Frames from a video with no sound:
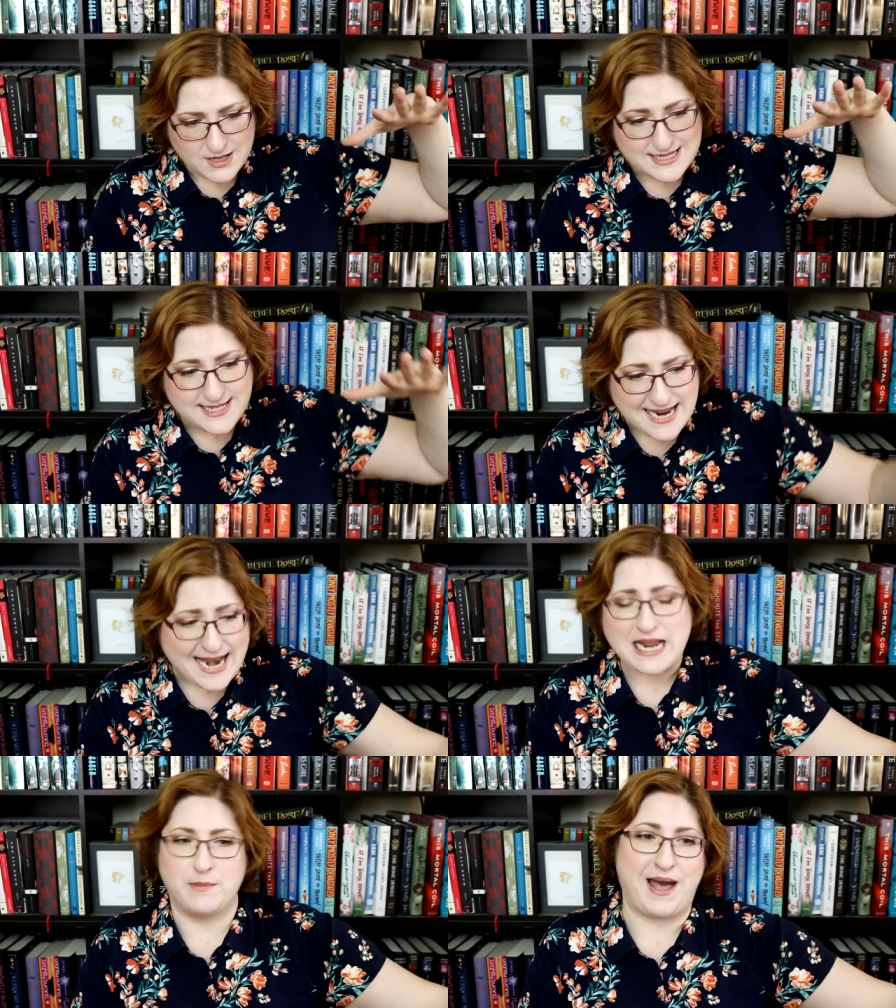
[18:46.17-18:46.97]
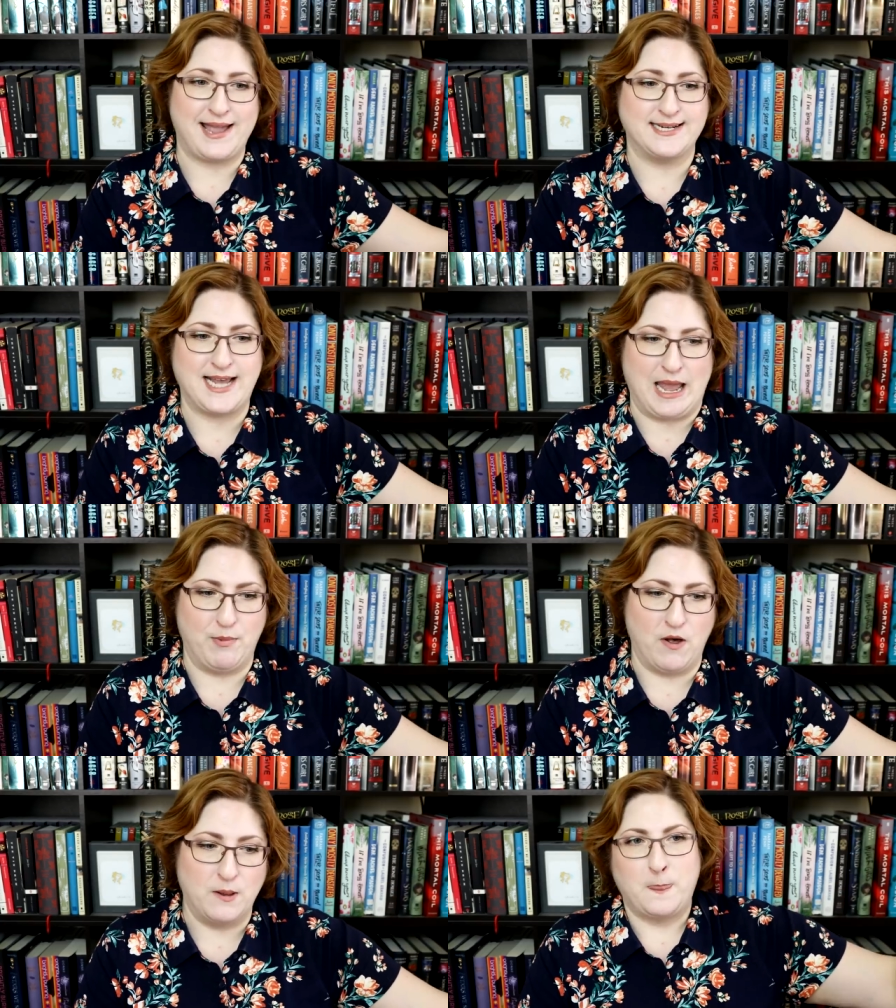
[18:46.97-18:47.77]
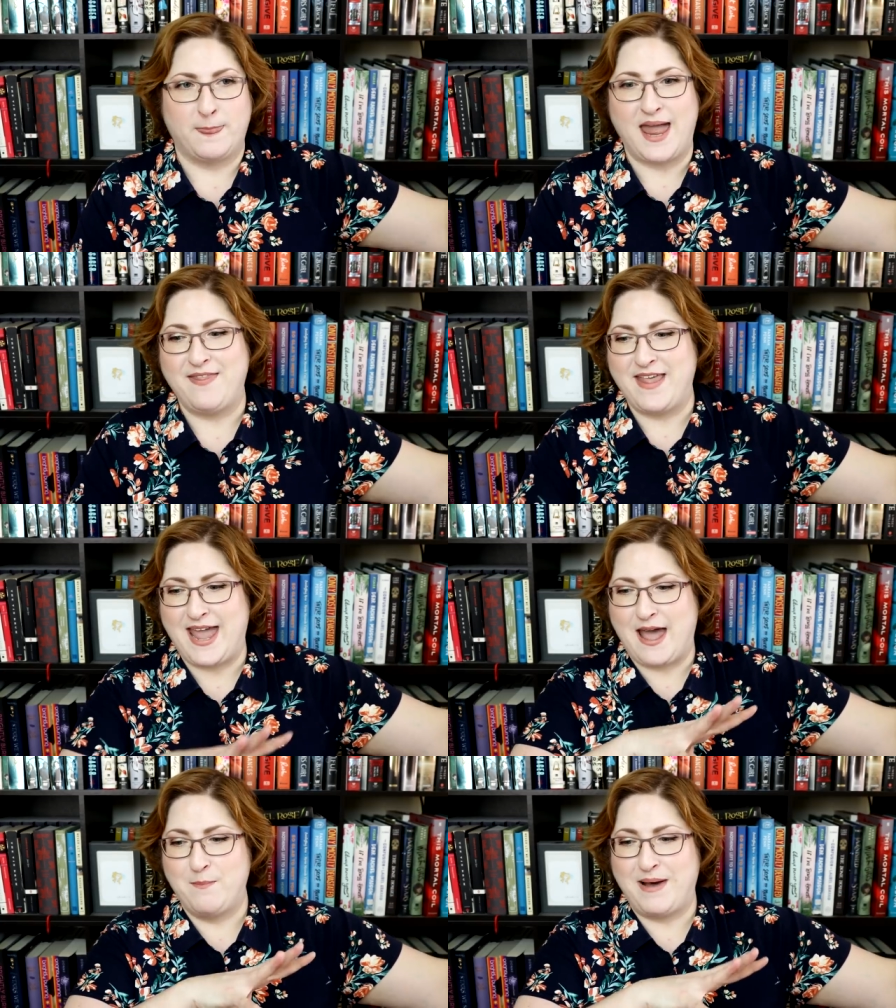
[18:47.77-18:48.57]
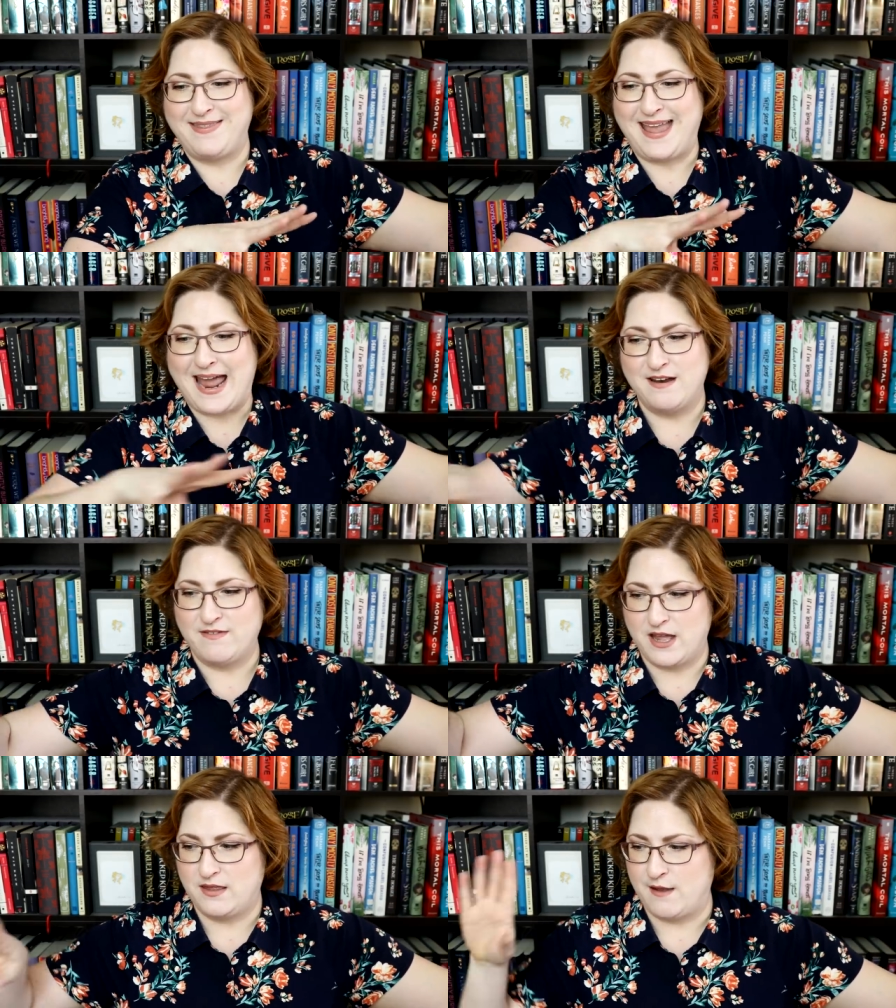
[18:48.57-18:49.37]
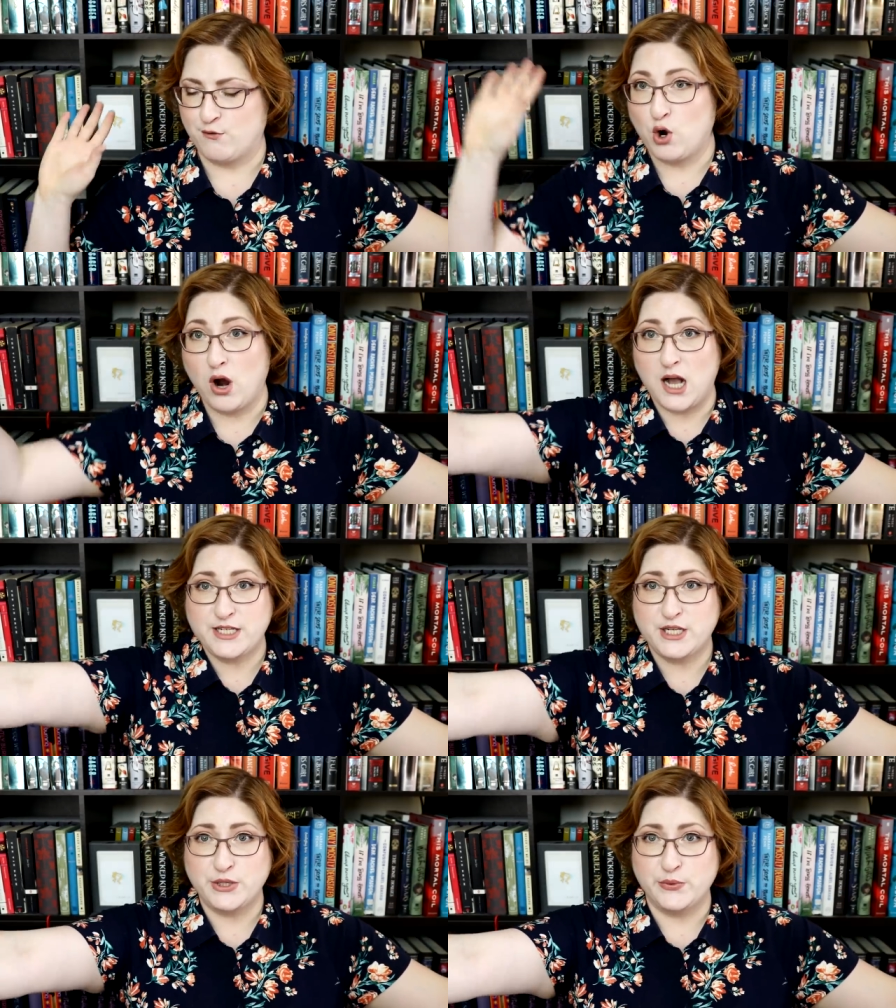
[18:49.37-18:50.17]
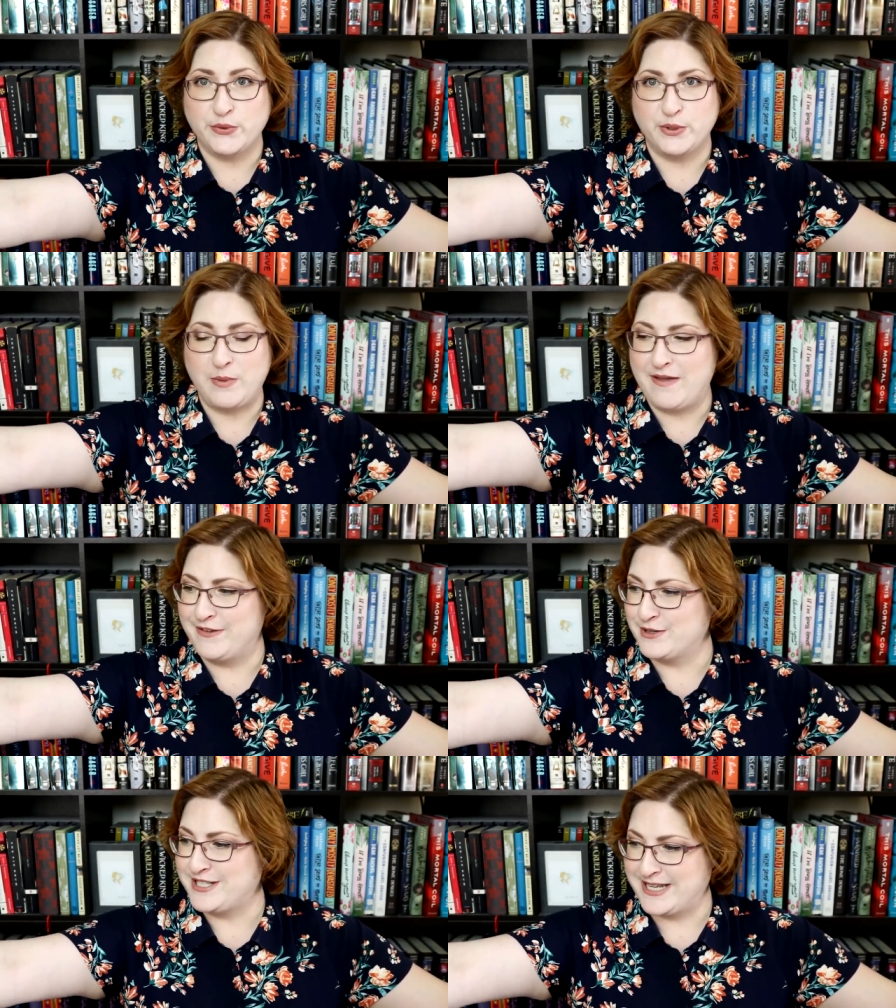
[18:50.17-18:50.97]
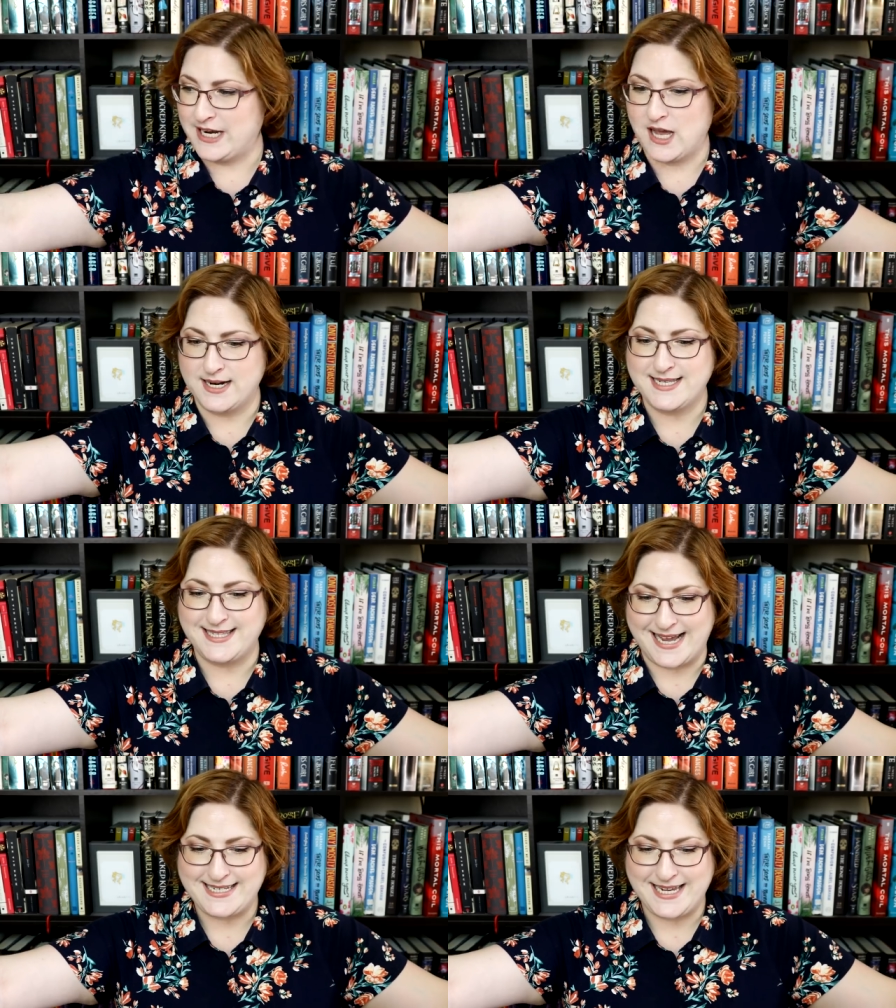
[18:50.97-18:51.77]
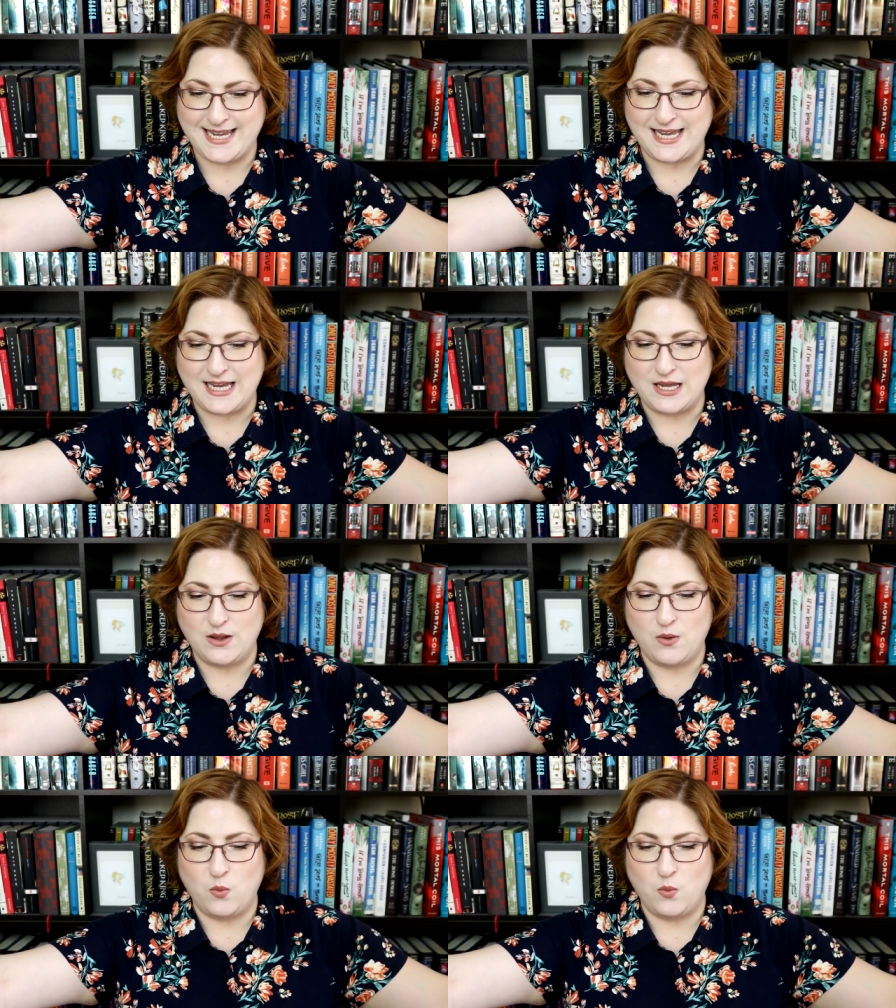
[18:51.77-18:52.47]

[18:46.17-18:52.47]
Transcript: standing by a table, and they by the end of it they've crossed the room and they're sitting on a settee